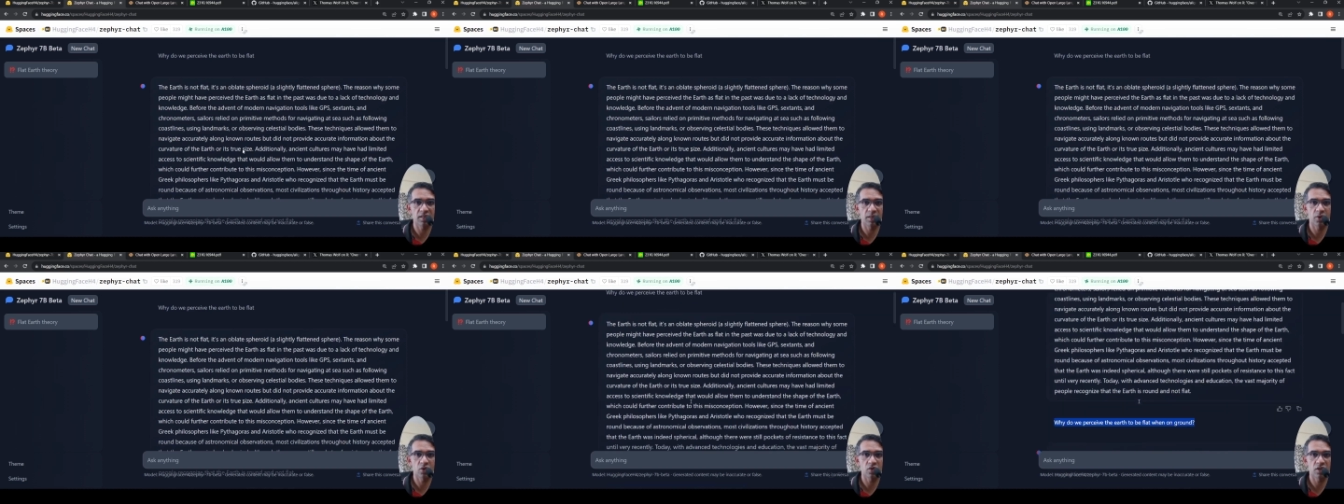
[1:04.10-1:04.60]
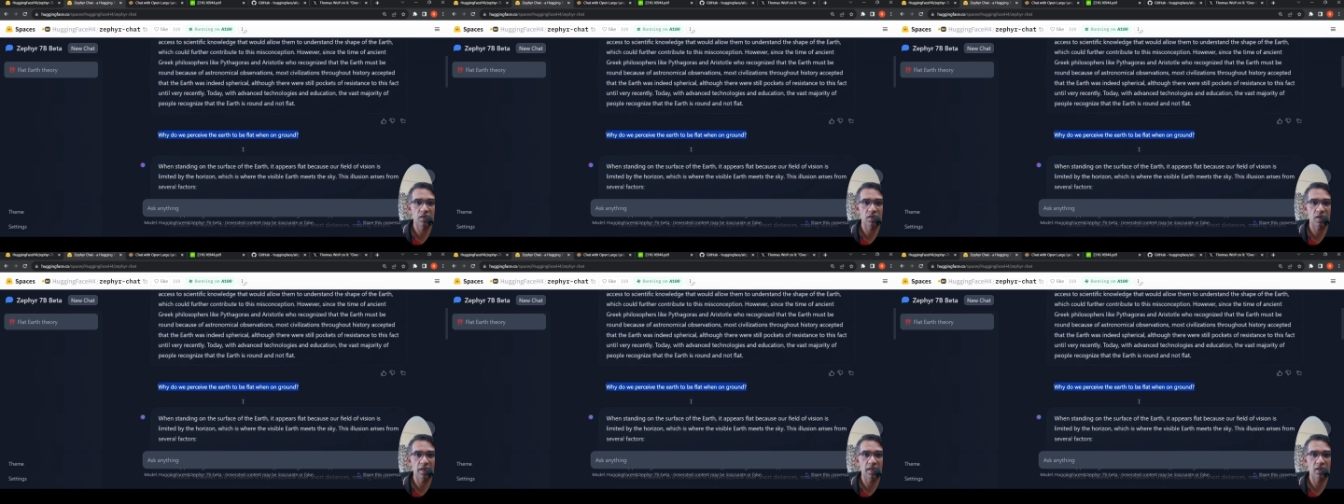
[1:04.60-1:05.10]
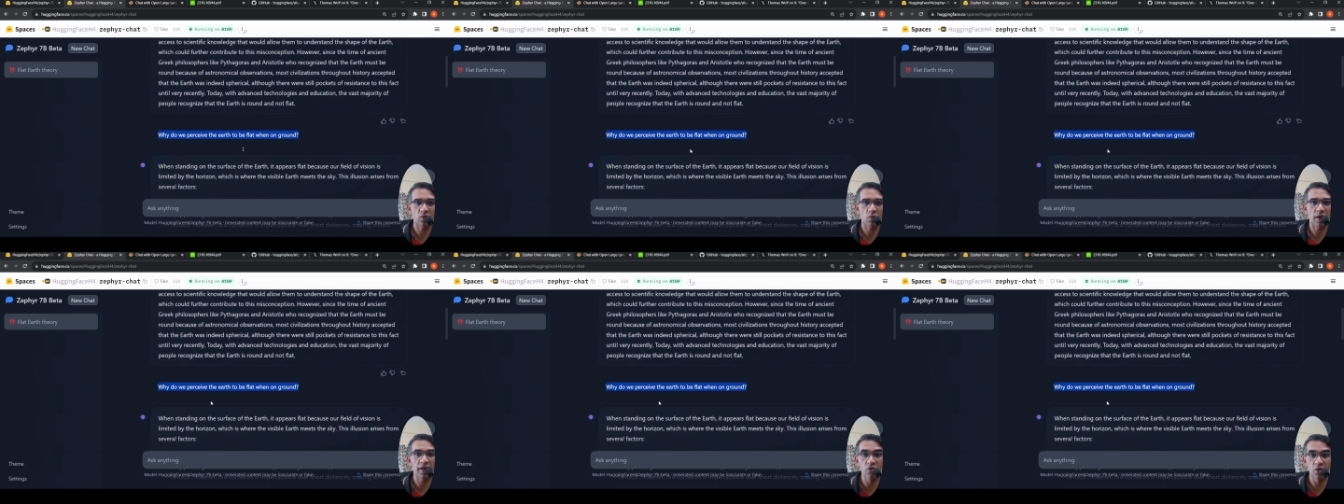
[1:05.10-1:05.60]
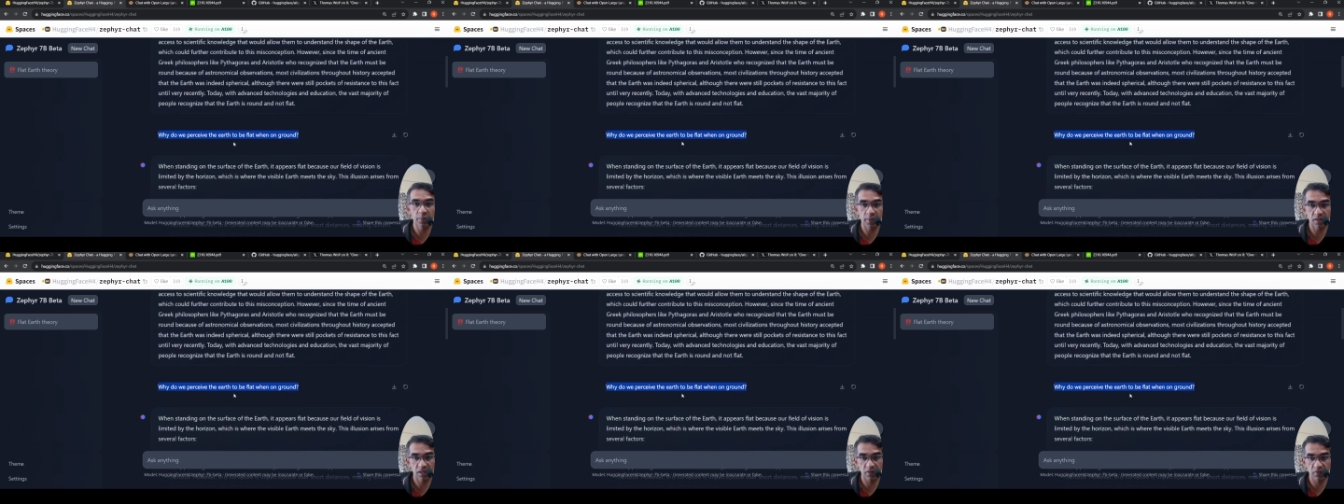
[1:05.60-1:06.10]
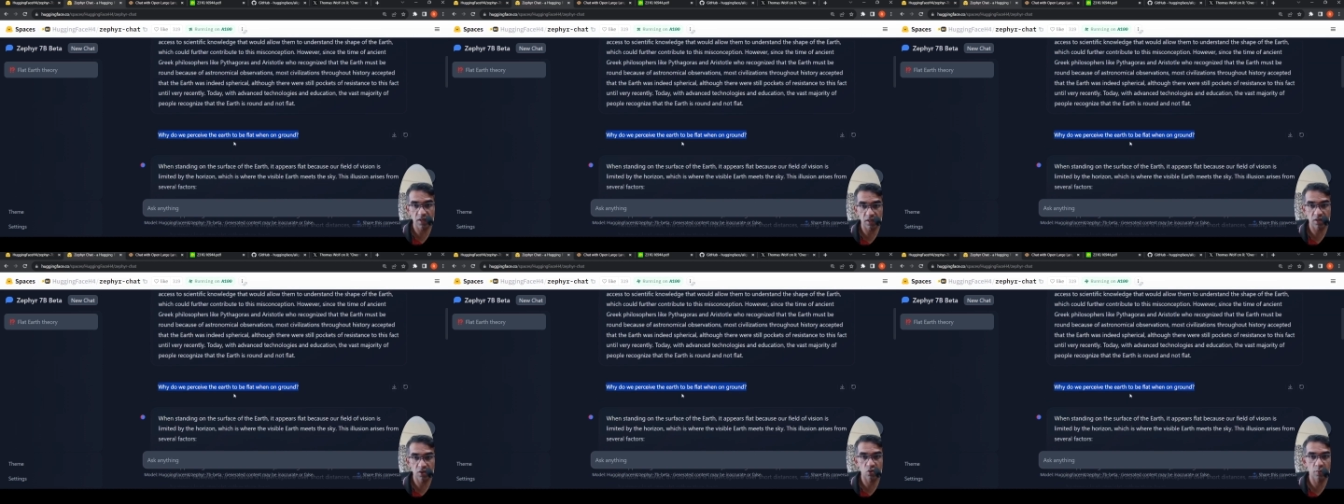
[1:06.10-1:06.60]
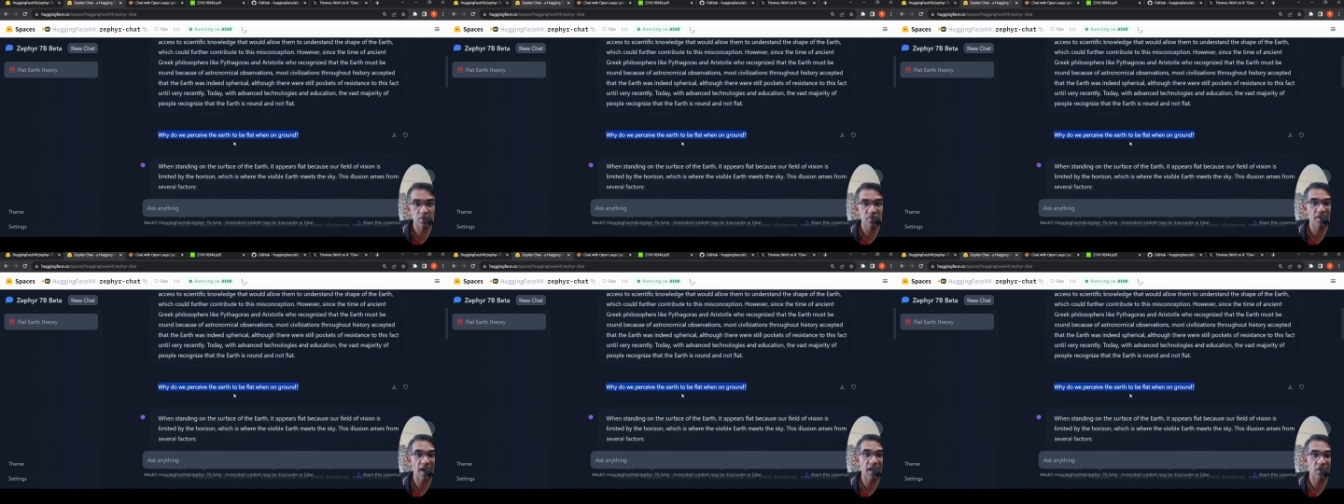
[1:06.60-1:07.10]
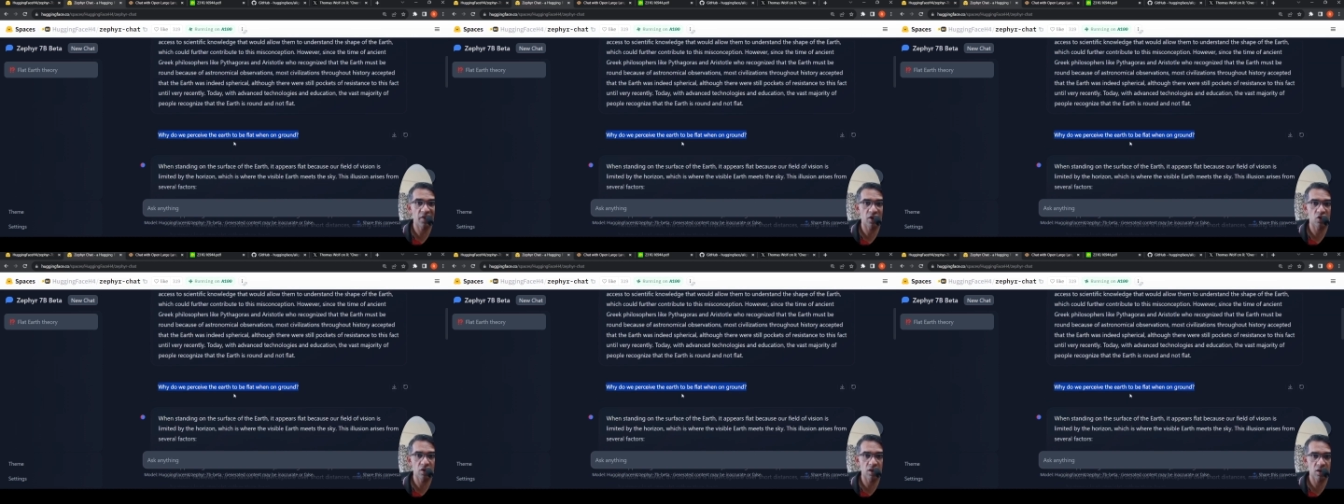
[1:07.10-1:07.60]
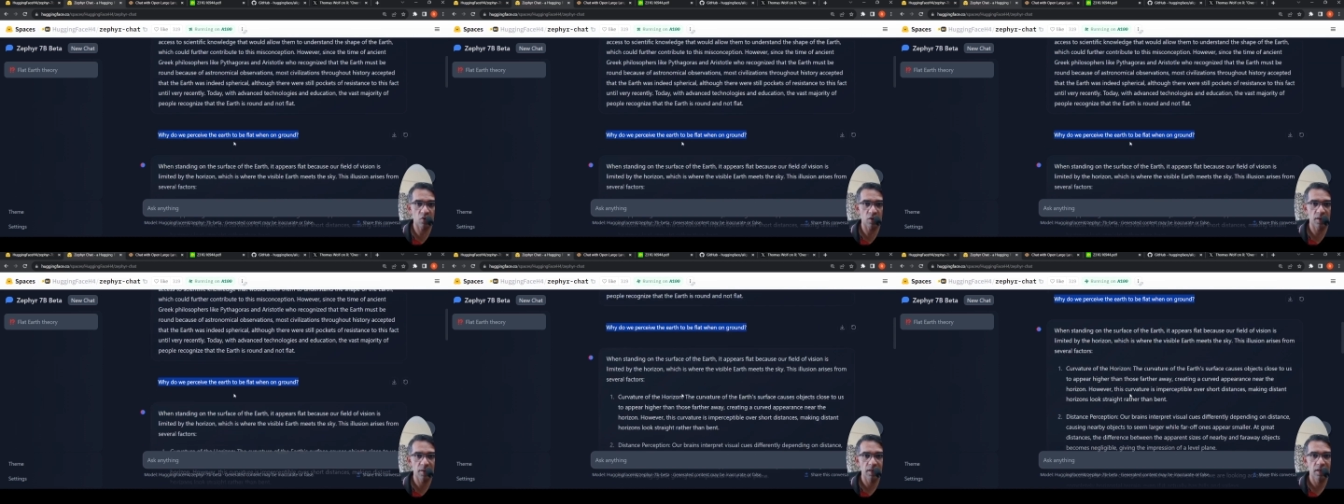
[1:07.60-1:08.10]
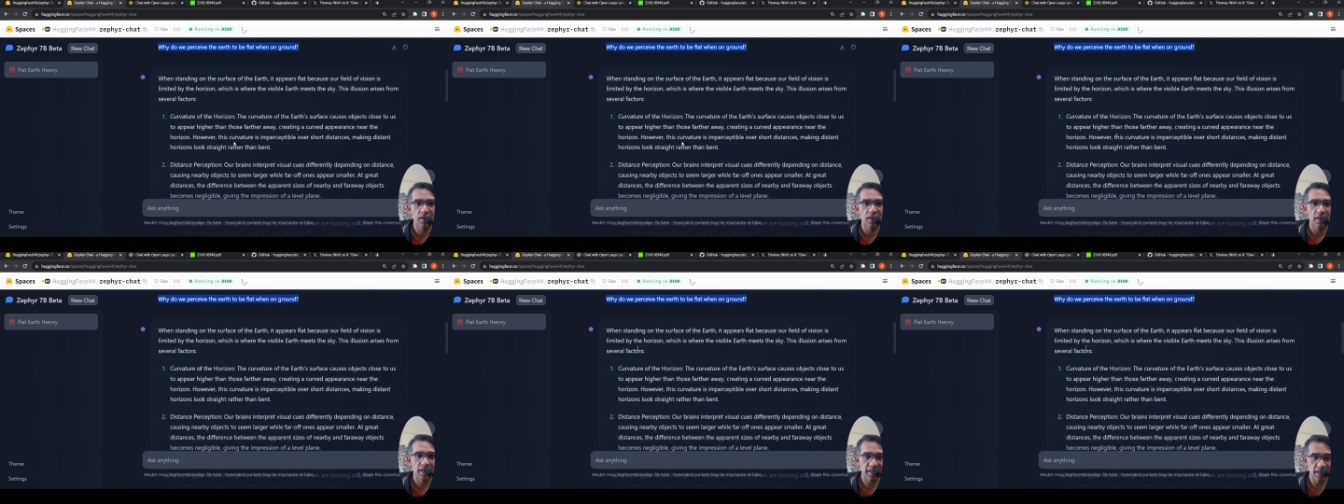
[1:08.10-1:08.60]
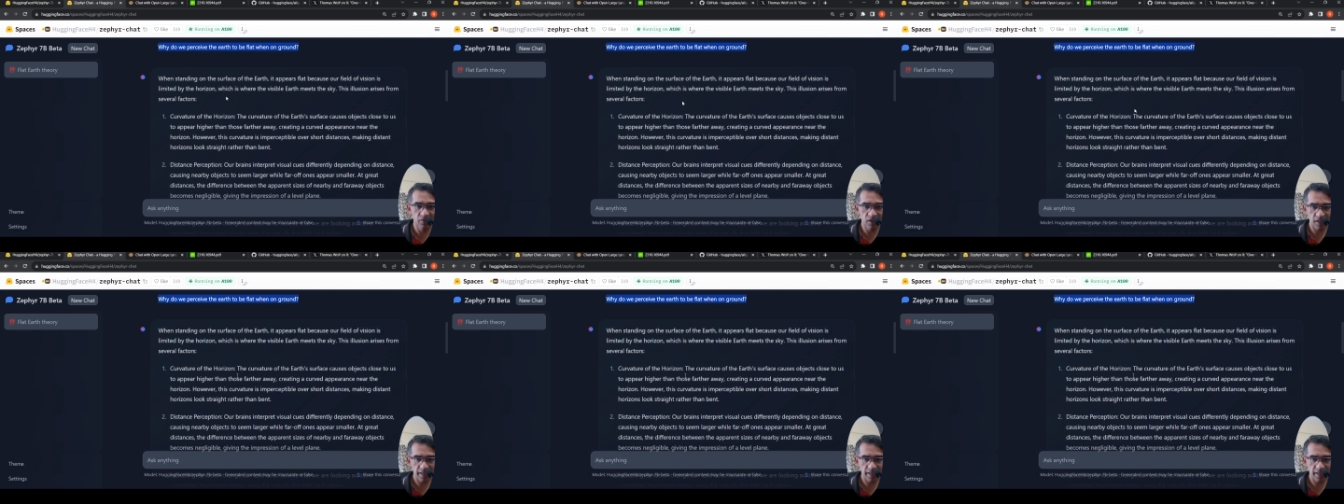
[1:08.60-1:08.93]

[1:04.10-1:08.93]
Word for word: some questions like why do we perceive the earth to be flat when on ground? It gives a